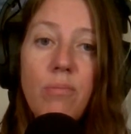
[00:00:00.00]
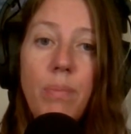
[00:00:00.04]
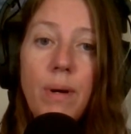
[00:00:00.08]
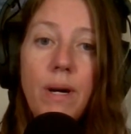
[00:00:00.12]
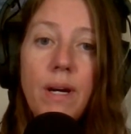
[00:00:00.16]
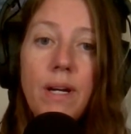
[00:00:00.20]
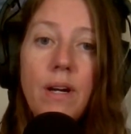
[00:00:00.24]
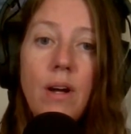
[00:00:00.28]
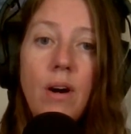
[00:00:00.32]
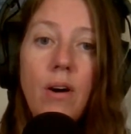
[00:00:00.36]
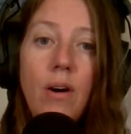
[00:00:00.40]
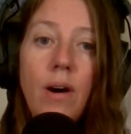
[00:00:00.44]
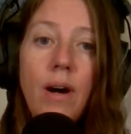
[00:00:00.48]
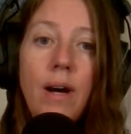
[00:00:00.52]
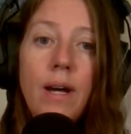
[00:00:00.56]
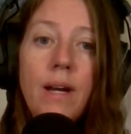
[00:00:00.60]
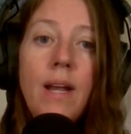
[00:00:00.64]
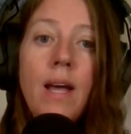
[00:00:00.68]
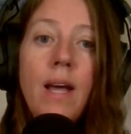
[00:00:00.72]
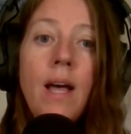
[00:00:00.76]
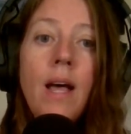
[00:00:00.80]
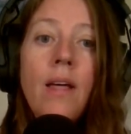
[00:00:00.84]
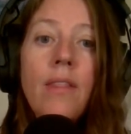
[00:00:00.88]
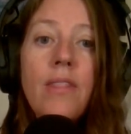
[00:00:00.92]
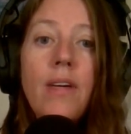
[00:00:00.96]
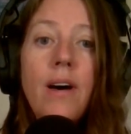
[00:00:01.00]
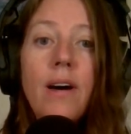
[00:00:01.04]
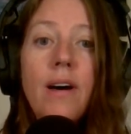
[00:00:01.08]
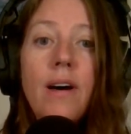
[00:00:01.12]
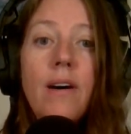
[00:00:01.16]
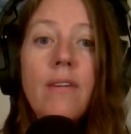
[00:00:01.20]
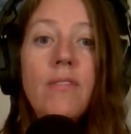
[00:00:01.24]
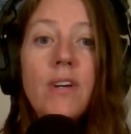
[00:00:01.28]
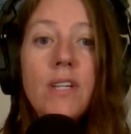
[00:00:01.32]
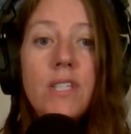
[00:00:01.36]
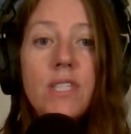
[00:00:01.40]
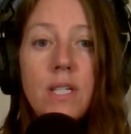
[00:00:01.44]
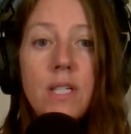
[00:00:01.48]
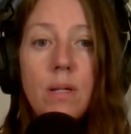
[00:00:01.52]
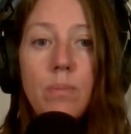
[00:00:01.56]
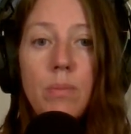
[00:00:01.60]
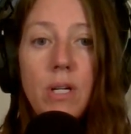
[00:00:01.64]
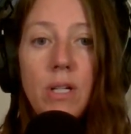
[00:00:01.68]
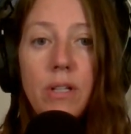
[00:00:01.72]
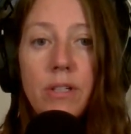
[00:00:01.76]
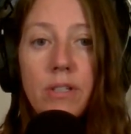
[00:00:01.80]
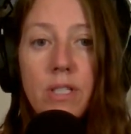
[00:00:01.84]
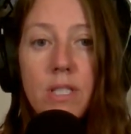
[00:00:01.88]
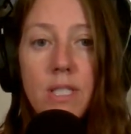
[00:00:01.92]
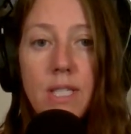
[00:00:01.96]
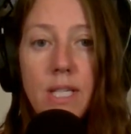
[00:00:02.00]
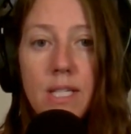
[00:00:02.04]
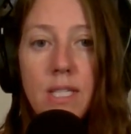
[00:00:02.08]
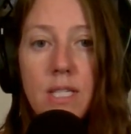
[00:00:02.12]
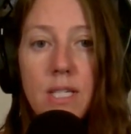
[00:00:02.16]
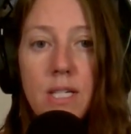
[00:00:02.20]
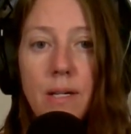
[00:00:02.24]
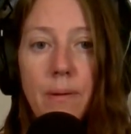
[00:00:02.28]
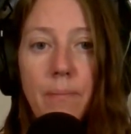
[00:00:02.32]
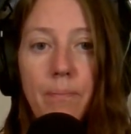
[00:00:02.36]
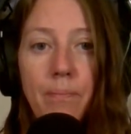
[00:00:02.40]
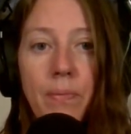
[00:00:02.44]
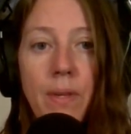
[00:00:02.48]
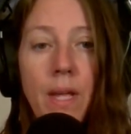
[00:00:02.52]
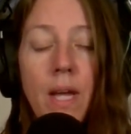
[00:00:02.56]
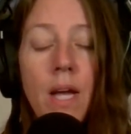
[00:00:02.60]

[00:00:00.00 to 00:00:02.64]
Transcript: but on the vestibular system.